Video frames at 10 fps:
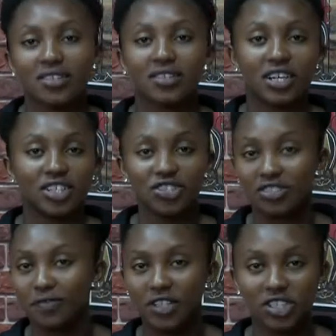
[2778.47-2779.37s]
I
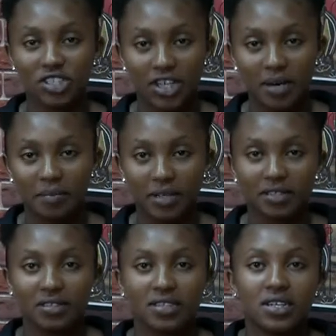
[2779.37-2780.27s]
just finished
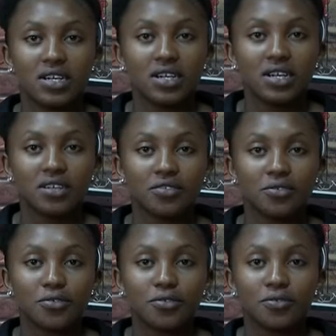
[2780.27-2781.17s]
campus.
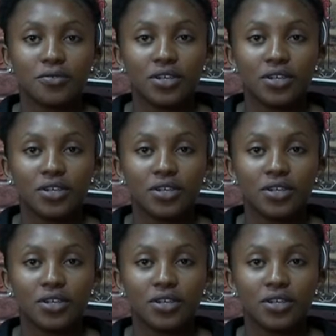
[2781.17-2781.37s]
So